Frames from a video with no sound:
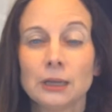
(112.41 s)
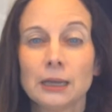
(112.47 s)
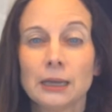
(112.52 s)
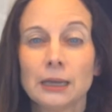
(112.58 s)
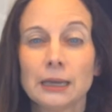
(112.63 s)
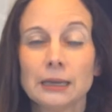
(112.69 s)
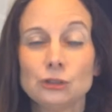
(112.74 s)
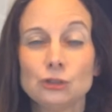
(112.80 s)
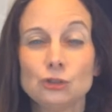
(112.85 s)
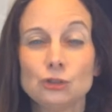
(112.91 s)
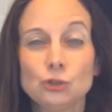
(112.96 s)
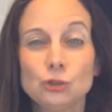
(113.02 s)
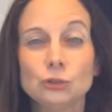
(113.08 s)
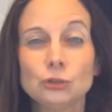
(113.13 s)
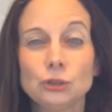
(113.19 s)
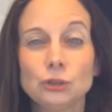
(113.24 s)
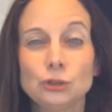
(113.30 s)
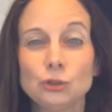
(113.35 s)
and is
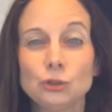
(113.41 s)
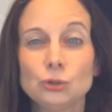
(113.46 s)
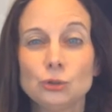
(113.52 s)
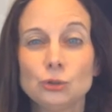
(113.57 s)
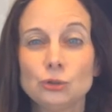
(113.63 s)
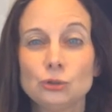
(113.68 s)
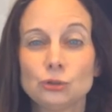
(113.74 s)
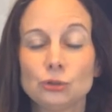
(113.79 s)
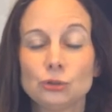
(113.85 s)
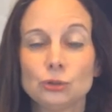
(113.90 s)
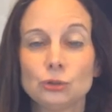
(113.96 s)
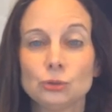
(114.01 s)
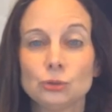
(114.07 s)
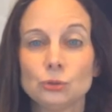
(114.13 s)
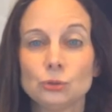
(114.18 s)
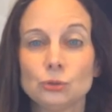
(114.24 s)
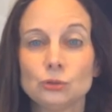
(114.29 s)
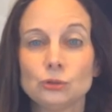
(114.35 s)
usually used
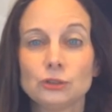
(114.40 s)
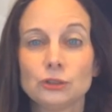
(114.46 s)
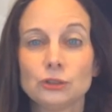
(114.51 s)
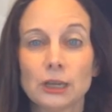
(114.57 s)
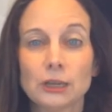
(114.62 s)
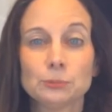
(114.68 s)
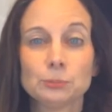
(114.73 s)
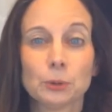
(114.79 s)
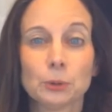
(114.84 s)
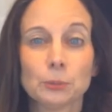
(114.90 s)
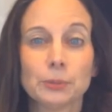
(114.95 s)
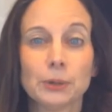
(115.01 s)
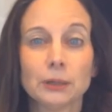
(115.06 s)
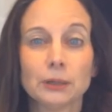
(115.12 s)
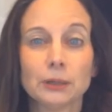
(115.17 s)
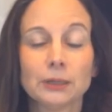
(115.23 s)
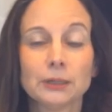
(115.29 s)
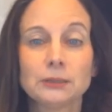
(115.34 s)
to save
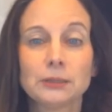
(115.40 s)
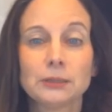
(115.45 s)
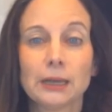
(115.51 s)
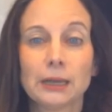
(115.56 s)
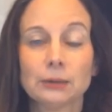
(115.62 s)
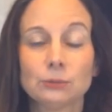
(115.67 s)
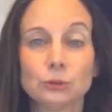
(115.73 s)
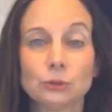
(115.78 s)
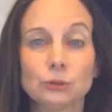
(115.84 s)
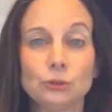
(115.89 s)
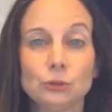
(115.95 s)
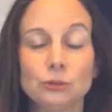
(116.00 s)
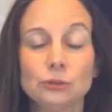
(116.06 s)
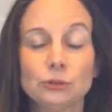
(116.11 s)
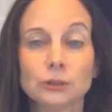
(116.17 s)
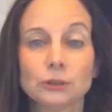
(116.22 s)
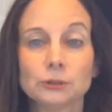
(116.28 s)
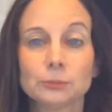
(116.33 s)
propellant and
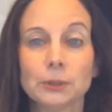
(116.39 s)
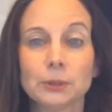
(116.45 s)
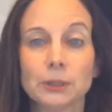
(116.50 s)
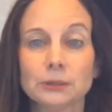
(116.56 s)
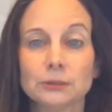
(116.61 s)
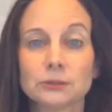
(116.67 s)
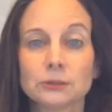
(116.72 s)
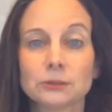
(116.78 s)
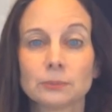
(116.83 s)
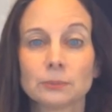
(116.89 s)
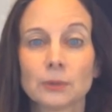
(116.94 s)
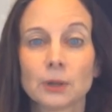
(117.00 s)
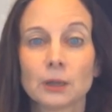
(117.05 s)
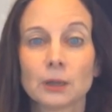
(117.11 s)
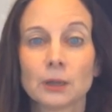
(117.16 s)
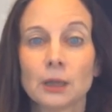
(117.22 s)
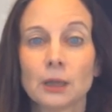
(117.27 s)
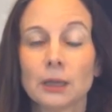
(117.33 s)
reduce expense.
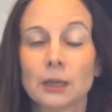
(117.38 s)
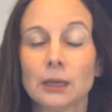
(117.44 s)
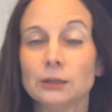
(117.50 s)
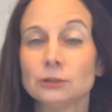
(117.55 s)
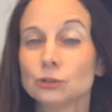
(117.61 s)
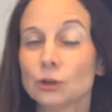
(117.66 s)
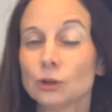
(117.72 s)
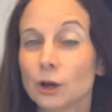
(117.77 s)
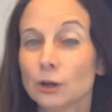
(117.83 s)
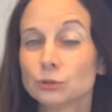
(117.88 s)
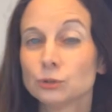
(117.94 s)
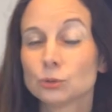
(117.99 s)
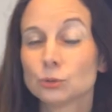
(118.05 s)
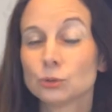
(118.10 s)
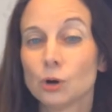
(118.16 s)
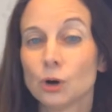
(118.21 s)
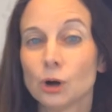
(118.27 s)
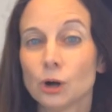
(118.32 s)
It's also
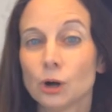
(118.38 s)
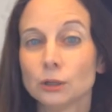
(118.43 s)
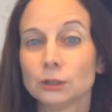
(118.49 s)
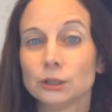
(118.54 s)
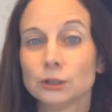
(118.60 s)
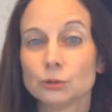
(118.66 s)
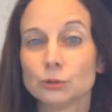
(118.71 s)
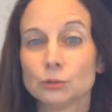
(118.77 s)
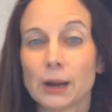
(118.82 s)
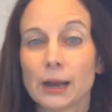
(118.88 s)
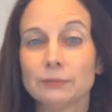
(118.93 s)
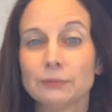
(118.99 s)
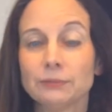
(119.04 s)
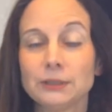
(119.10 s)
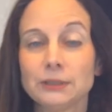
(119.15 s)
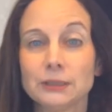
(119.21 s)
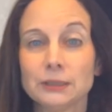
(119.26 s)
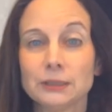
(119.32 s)
called a
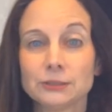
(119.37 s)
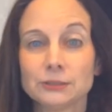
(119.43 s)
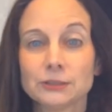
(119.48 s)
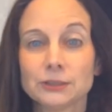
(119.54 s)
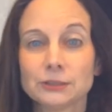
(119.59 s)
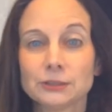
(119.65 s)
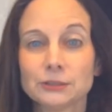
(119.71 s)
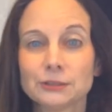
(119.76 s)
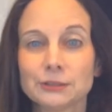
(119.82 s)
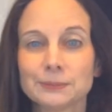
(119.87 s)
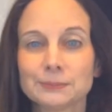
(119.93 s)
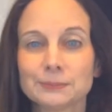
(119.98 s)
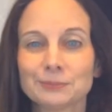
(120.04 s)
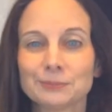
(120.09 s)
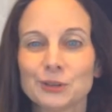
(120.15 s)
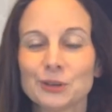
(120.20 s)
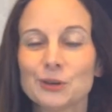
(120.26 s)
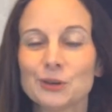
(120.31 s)
gravity assist.
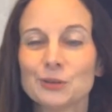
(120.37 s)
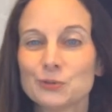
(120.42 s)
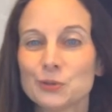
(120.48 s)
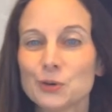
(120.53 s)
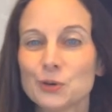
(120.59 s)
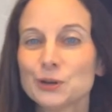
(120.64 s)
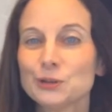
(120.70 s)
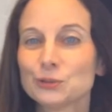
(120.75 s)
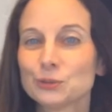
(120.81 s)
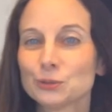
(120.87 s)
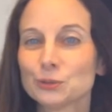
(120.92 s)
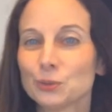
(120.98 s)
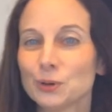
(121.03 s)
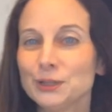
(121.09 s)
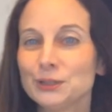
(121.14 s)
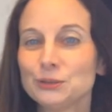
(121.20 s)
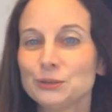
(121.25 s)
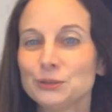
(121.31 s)
Voyager
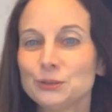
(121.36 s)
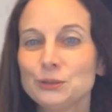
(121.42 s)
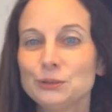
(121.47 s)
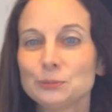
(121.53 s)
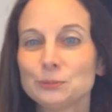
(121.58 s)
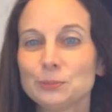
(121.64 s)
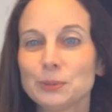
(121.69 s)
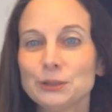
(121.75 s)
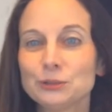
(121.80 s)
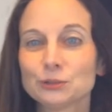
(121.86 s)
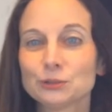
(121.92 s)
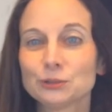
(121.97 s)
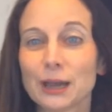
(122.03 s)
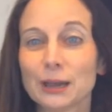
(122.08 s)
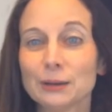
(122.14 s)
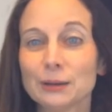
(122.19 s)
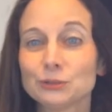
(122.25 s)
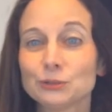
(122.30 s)
1 and 2 spacecrafts